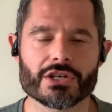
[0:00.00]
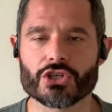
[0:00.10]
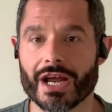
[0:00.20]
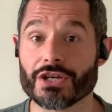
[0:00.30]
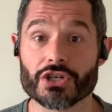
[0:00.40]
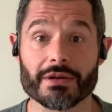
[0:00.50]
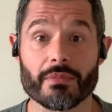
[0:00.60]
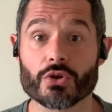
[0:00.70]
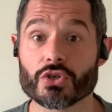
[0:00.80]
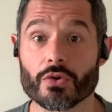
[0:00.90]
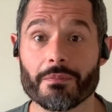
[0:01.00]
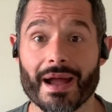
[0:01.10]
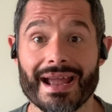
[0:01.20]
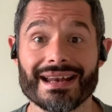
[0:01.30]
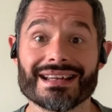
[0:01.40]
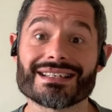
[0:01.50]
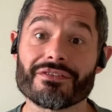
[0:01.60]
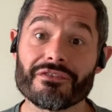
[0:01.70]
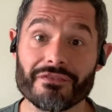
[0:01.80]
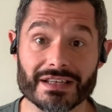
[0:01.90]
Changing emotional pain into
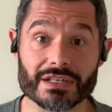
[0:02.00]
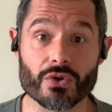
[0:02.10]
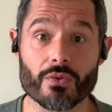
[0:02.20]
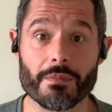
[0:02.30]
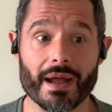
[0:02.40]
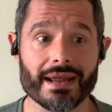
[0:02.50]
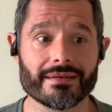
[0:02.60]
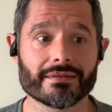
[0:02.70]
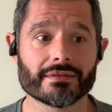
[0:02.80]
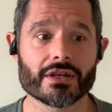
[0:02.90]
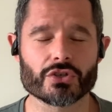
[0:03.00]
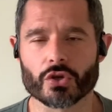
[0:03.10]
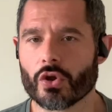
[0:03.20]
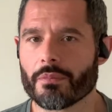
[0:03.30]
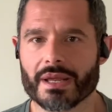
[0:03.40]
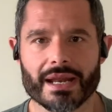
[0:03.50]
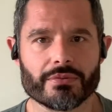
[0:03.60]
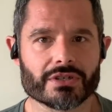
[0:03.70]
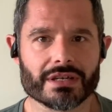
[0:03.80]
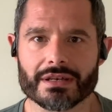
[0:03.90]
physical pain, so not being
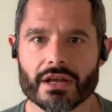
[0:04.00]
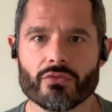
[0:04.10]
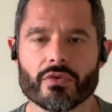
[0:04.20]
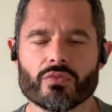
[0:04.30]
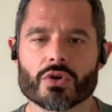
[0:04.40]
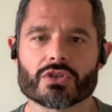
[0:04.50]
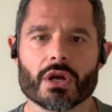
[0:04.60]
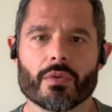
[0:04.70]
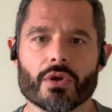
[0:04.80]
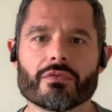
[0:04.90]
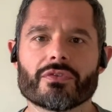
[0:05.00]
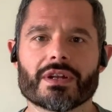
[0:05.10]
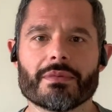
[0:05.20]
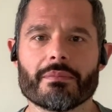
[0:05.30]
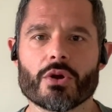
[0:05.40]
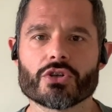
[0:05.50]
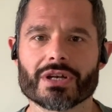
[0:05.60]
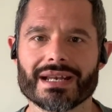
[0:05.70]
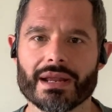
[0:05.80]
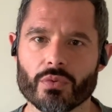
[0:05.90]
able to deal with what's going on for them
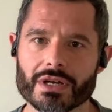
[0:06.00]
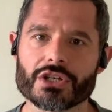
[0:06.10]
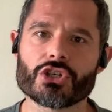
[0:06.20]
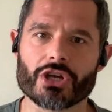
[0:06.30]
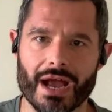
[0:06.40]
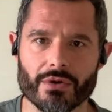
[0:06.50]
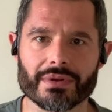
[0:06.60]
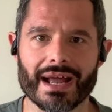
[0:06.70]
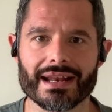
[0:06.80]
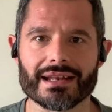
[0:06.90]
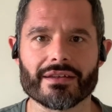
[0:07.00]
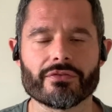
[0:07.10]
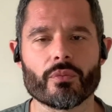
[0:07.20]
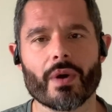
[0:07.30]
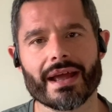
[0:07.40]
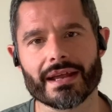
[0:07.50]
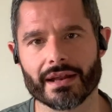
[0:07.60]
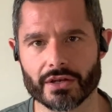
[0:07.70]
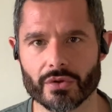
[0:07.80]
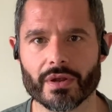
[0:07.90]
emotionally, they want to channel that in a different way and
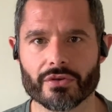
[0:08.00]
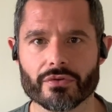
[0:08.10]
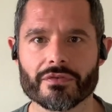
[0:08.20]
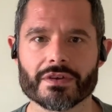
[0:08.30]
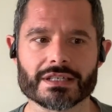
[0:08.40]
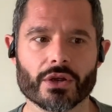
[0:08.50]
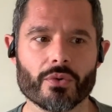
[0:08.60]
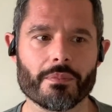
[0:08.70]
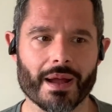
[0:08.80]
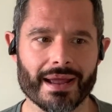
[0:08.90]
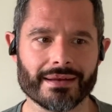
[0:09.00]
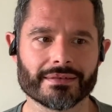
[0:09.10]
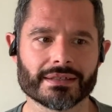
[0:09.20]
they do it through physical pain.